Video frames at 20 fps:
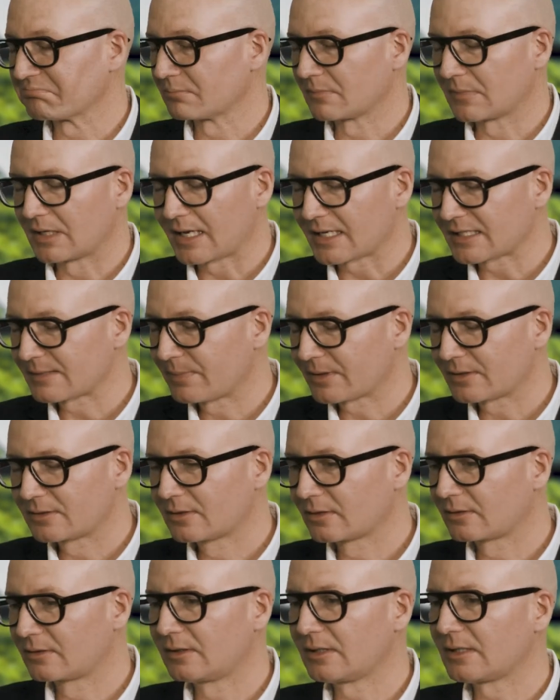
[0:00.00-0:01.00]
last but
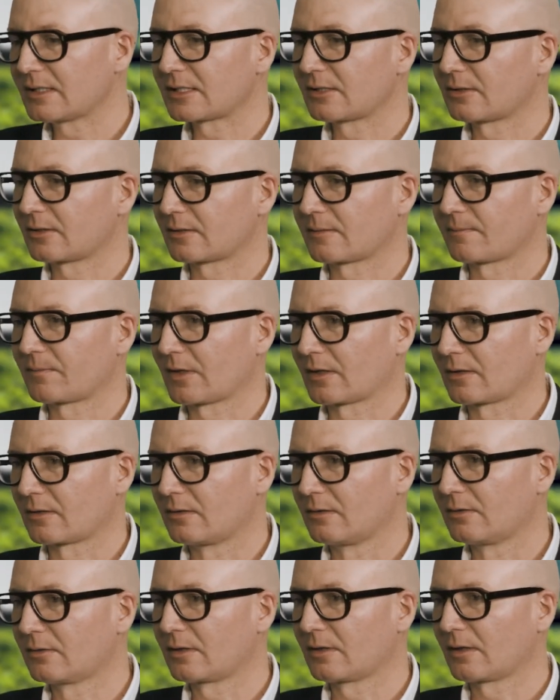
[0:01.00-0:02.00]
not least, um, uh,
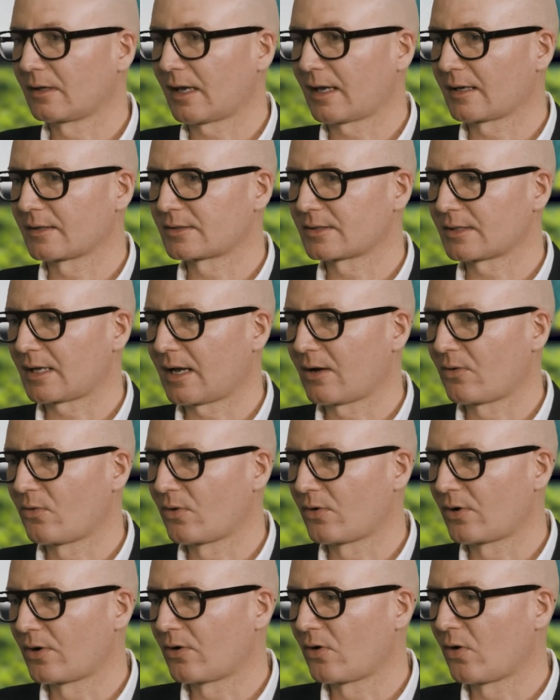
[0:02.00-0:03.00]
looking at
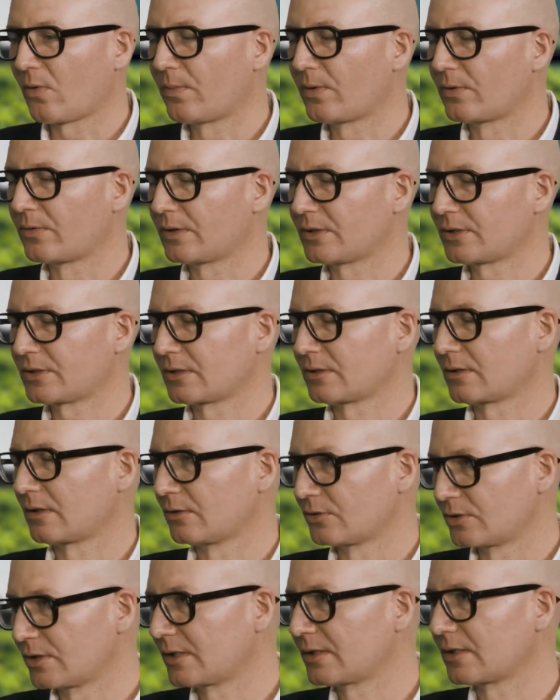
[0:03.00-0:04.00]
our operation,
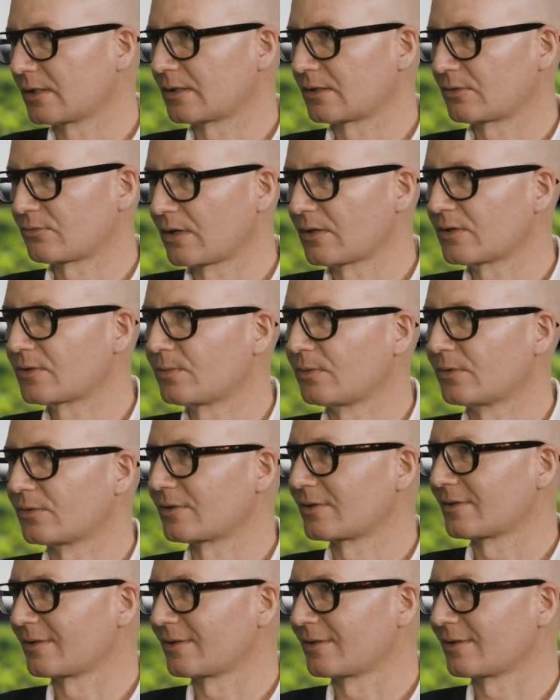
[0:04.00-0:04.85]
logistics, transport,